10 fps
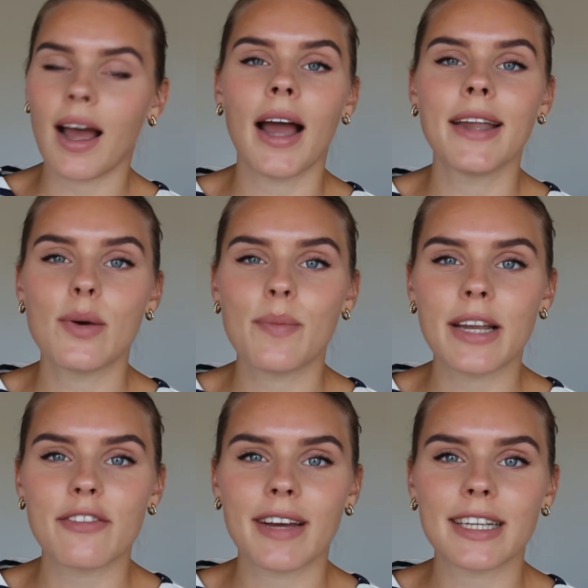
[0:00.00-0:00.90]
I don't
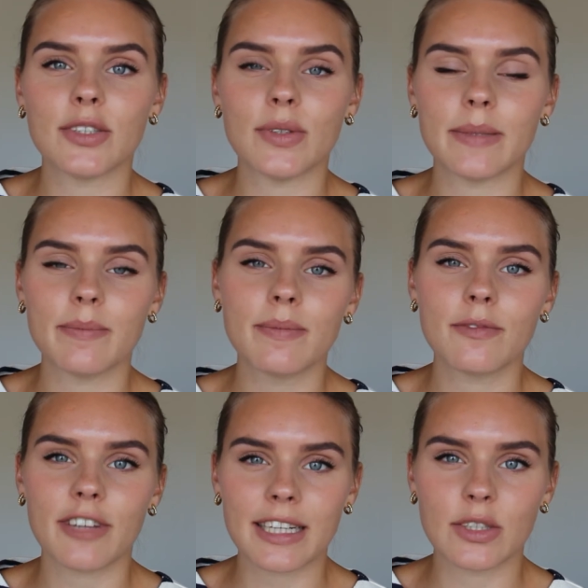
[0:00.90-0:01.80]
mind vacuuming,
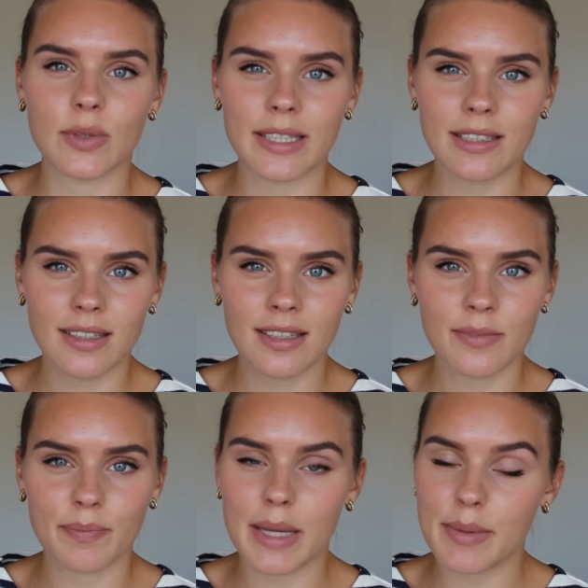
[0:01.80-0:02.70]
vacuuming,
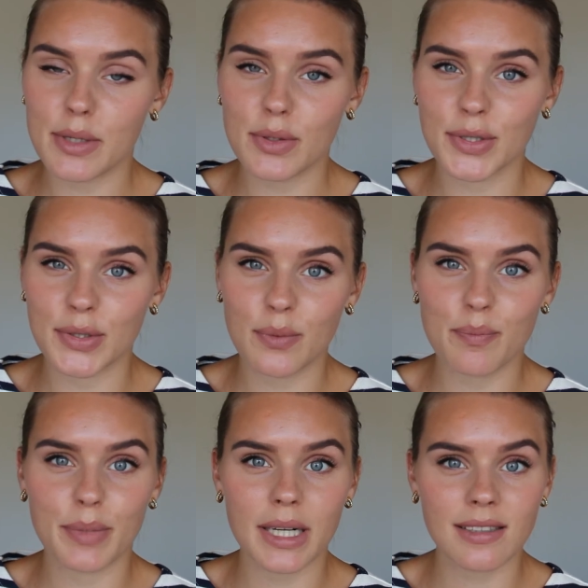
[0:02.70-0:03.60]
maybe you
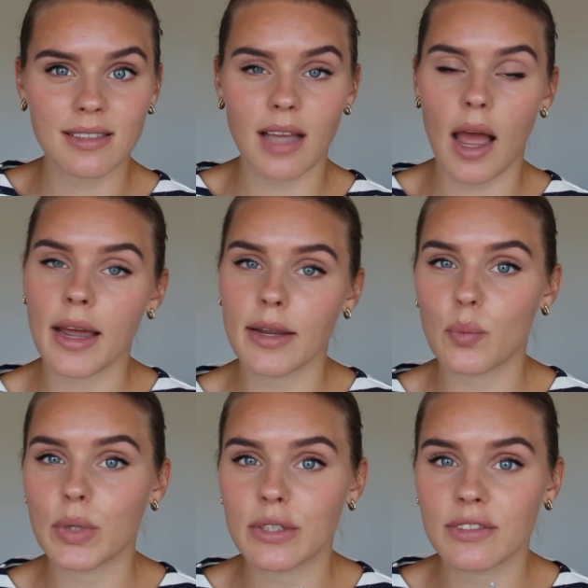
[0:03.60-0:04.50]
do, but I
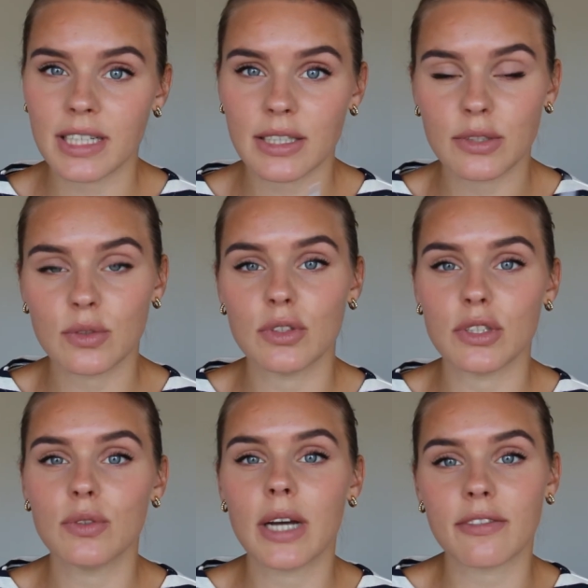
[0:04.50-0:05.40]
will tell you,
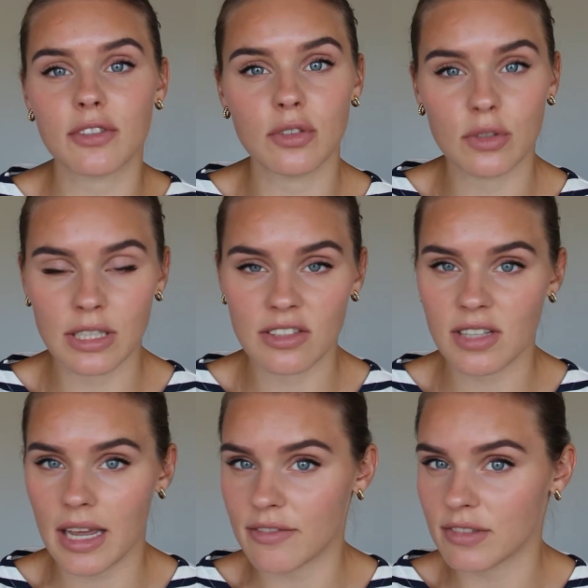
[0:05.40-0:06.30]
you have to do
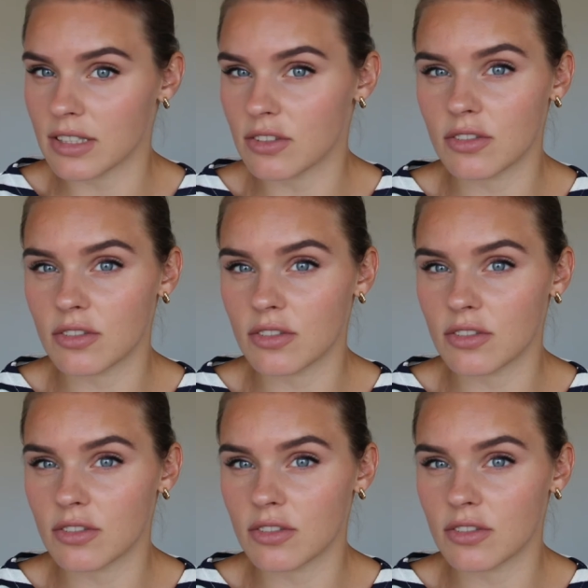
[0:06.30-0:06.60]
this every